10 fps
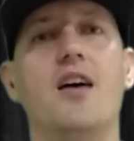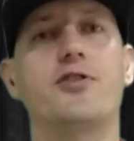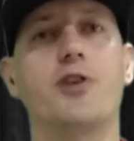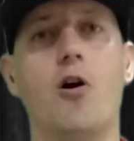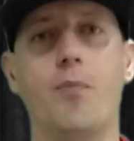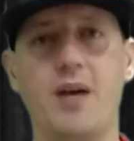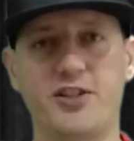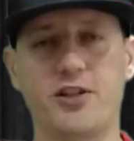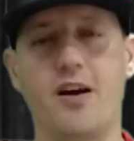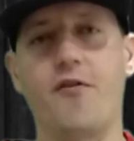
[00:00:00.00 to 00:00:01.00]
So
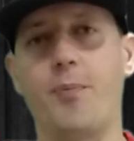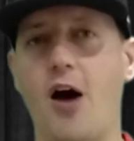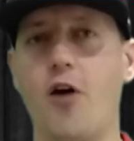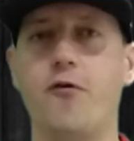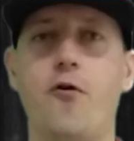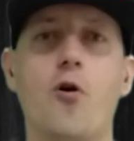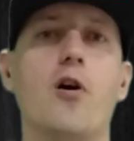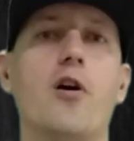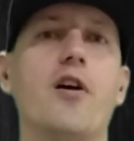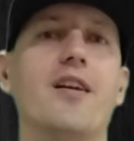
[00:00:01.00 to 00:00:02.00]
basically I have a power
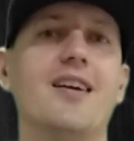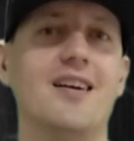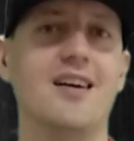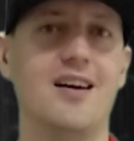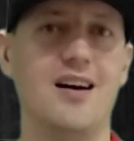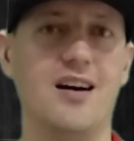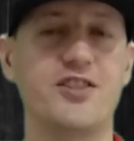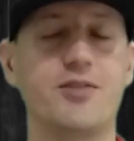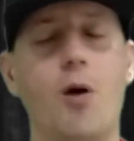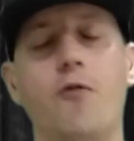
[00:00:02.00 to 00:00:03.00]
forward, a
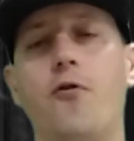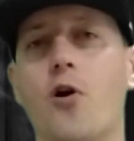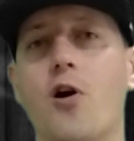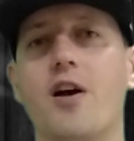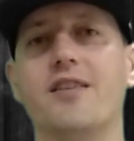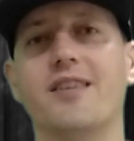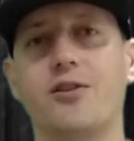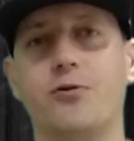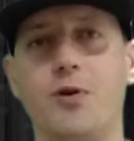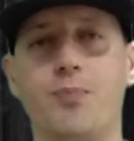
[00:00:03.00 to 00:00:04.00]
small forward, and
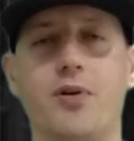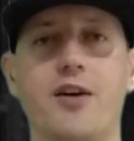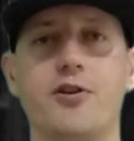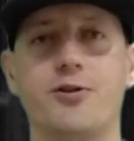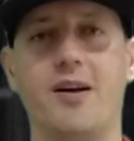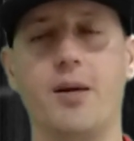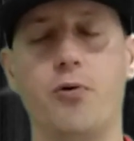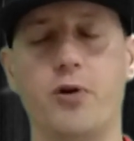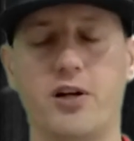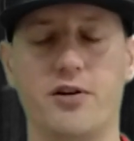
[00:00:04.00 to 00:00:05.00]
like 3 players around that
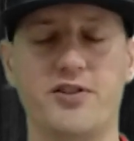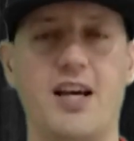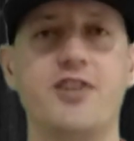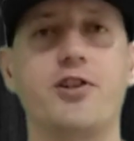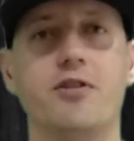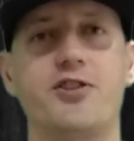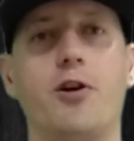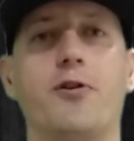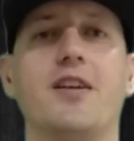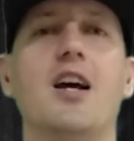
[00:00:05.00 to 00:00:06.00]
point guard size. So let's
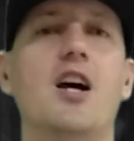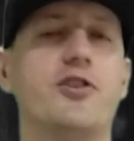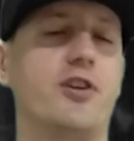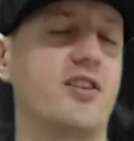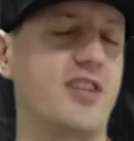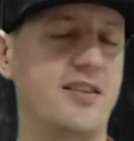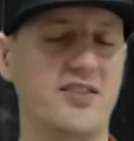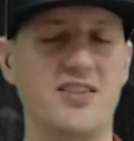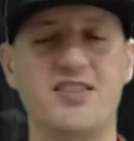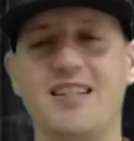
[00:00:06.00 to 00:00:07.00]
start with it. So like I said,
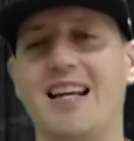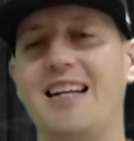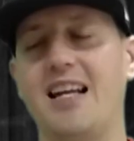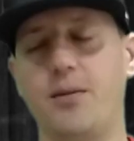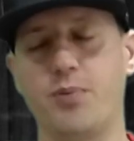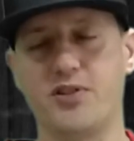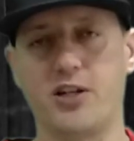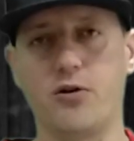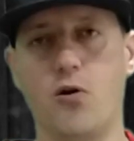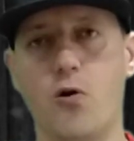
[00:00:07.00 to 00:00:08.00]
this isn't in any
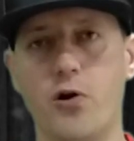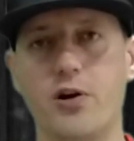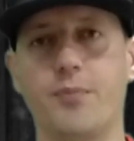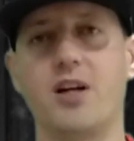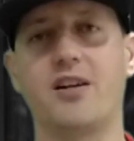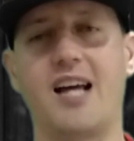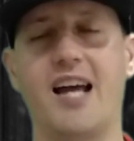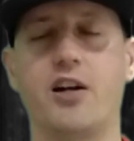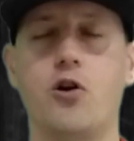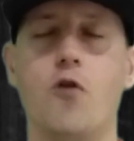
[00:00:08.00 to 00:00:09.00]
particular order. I'm gonna
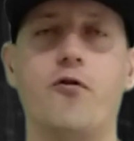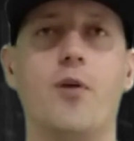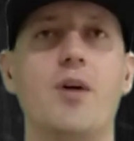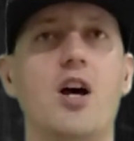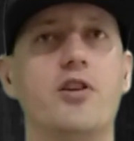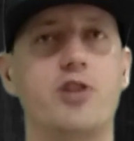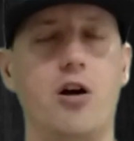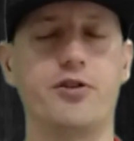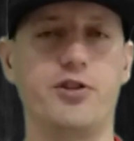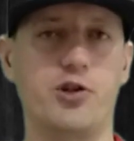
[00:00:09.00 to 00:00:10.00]
kind of go from
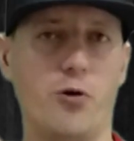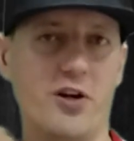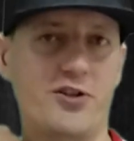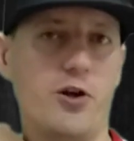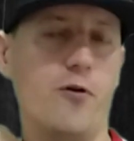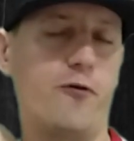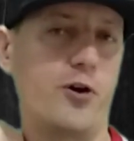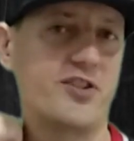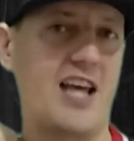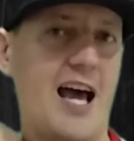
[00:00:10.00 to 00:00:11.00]
tallest to shortest. So
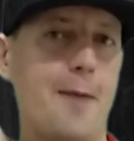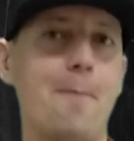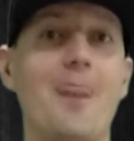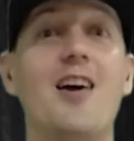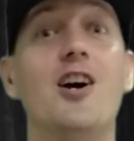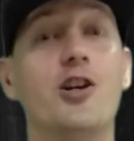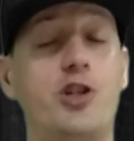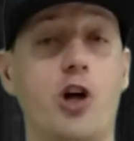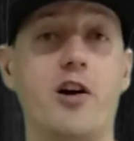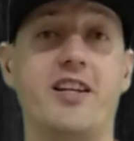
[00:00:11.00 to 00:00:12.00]
first guy,
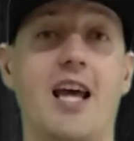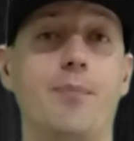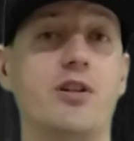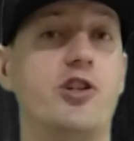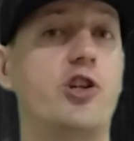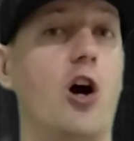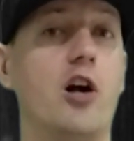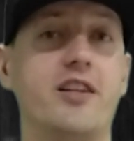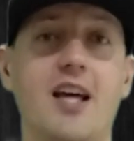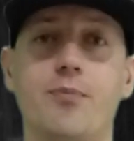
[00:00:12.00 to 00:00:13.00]
Shawn Kemp. And
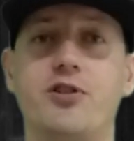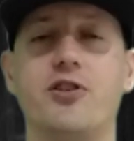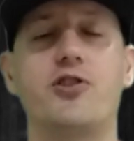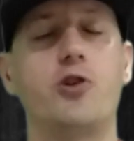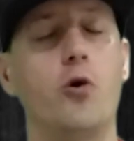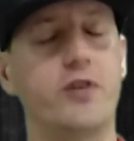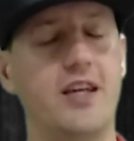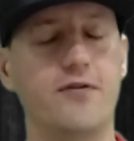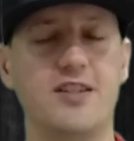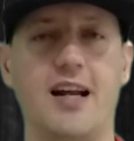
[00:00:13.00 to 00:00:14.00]
Shawn Kemp just so
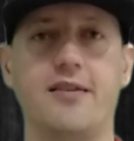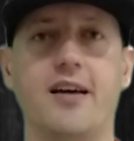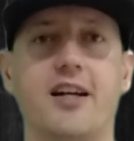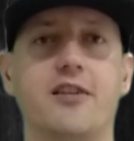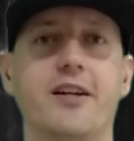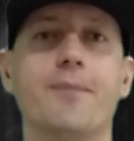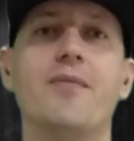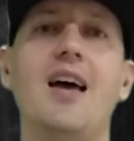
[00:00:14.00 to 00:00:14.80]
gifted athletically.